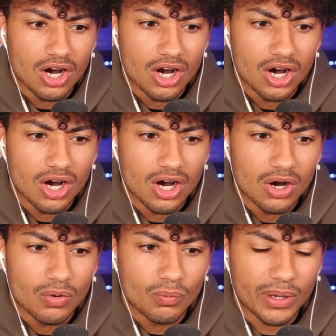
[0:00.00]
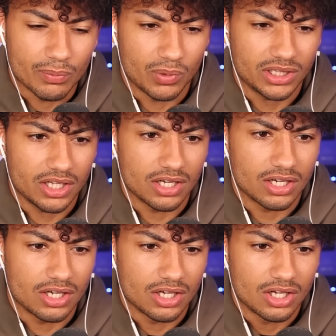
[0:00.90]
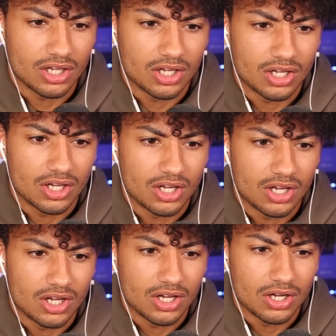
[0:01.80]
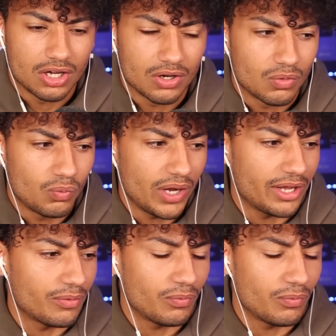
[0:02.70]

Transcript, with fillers: Wait, what? Wait, what the? Are you kidding me? Dude. Wait,